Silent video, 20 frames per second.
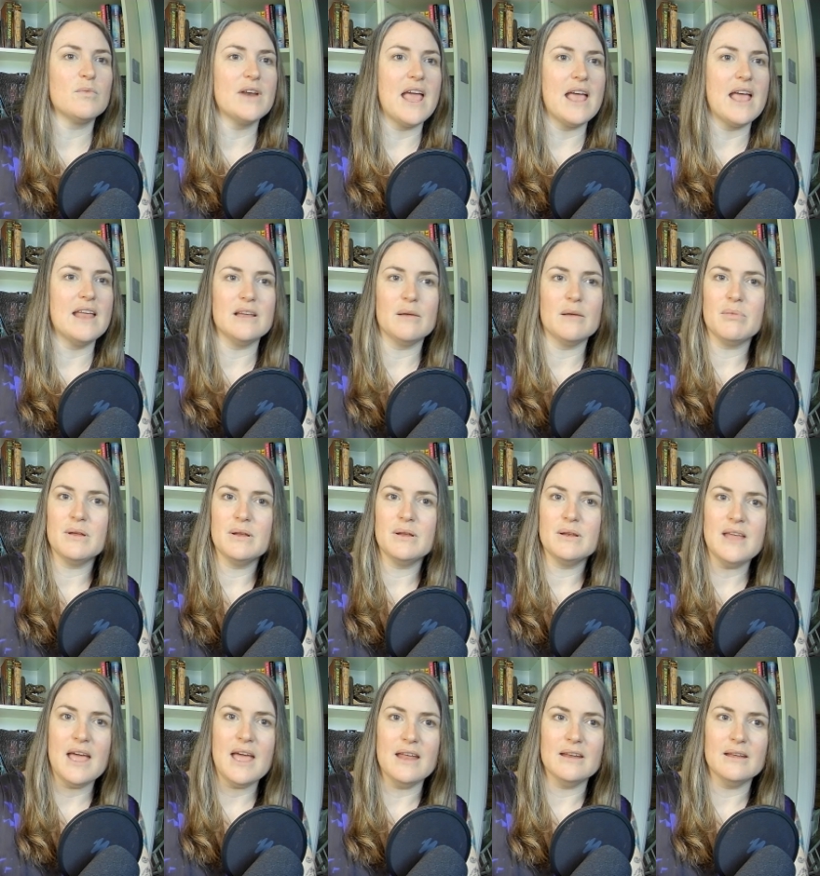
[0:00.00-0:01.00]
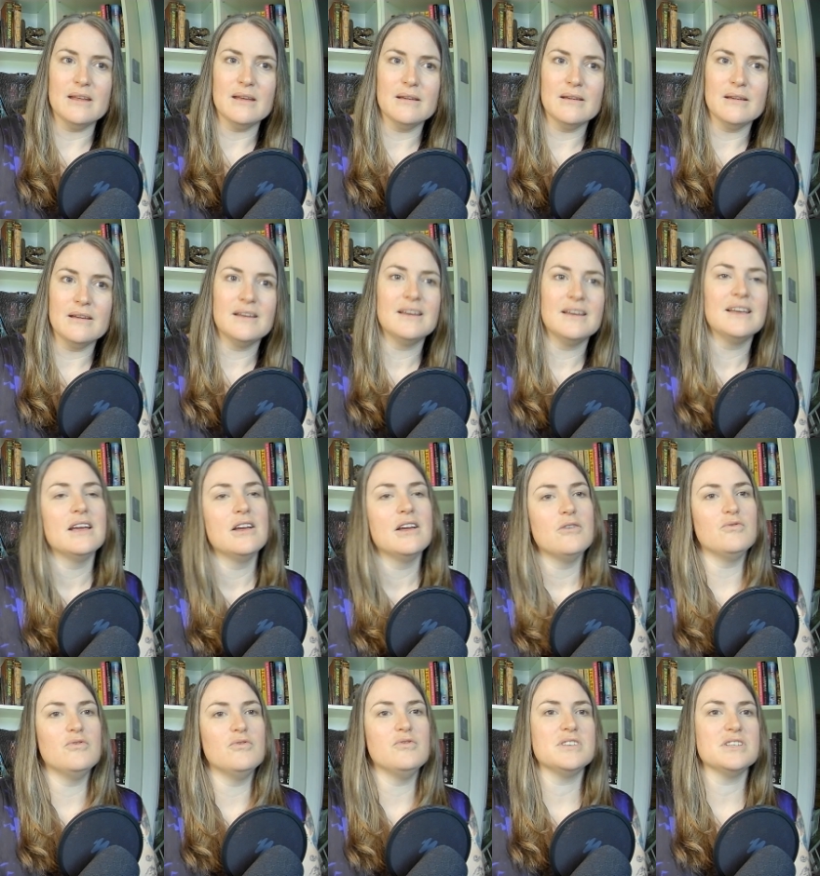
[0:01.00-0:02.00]
end up dead?
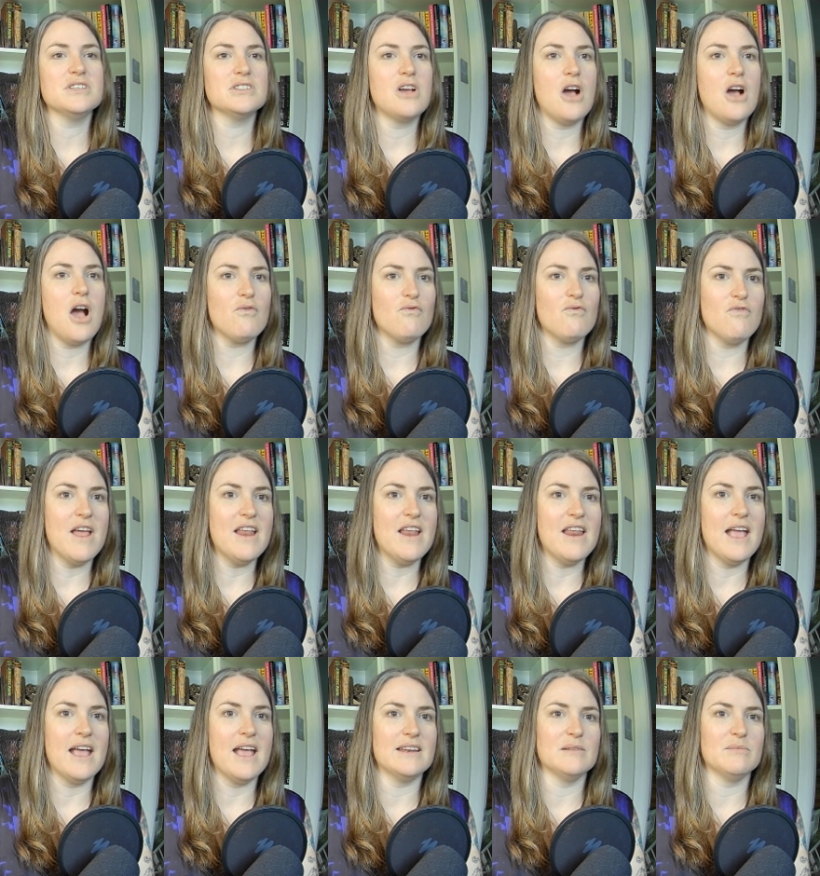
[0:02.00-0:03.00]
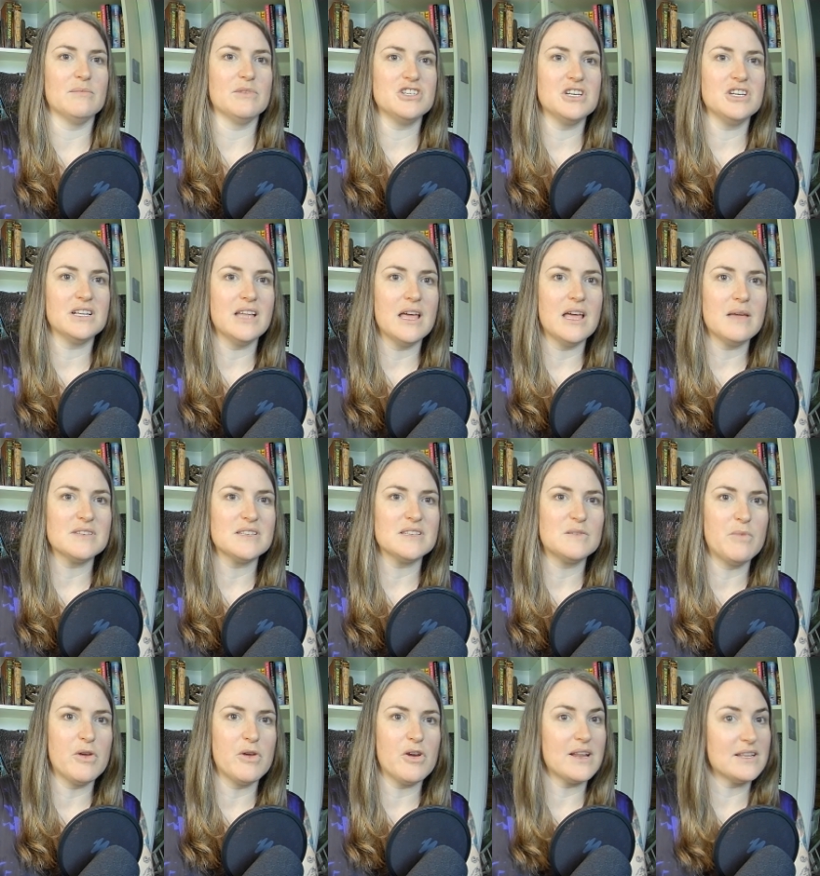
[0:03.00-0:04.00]
Roos is caught red handed, but she claims the
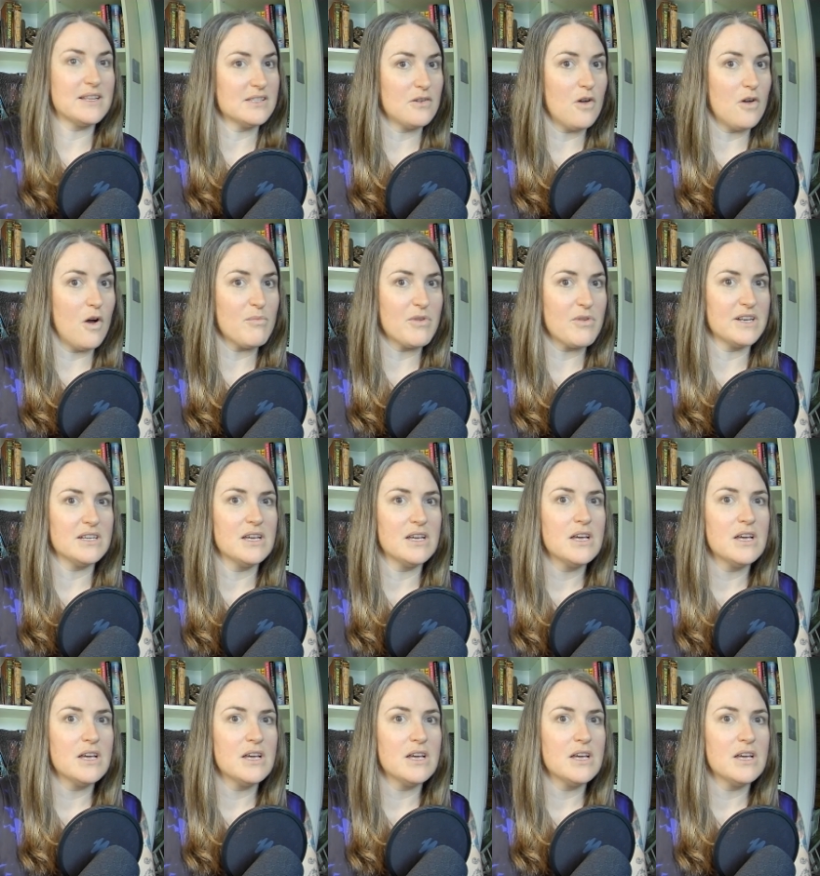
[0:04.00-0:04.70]
spirit is the culprit.